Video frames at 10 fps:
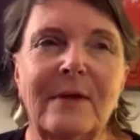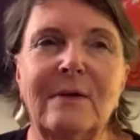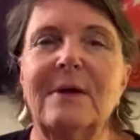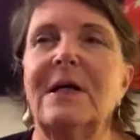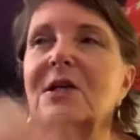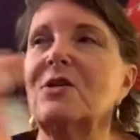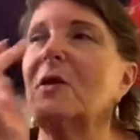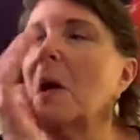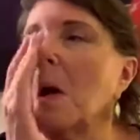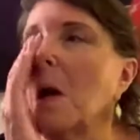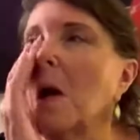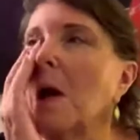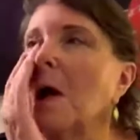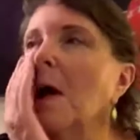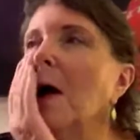Oh, gosh.
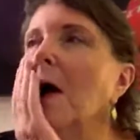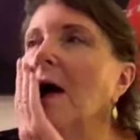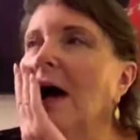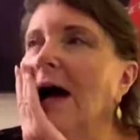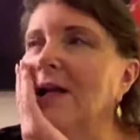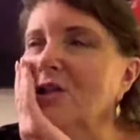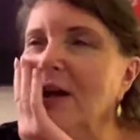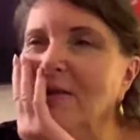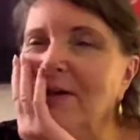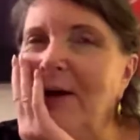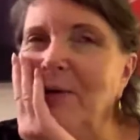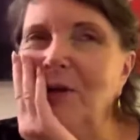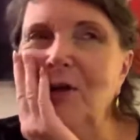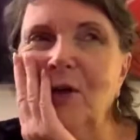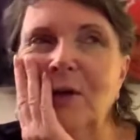Hi, Jeff. How are
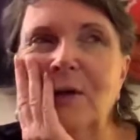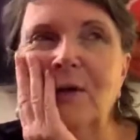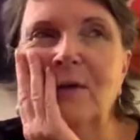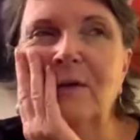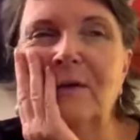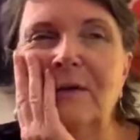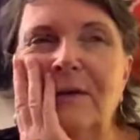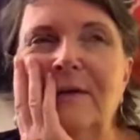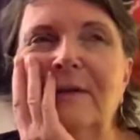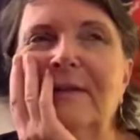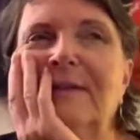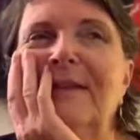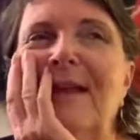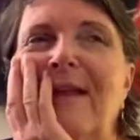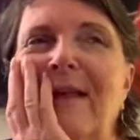you?
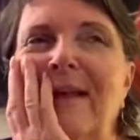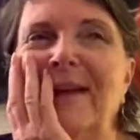Yeah.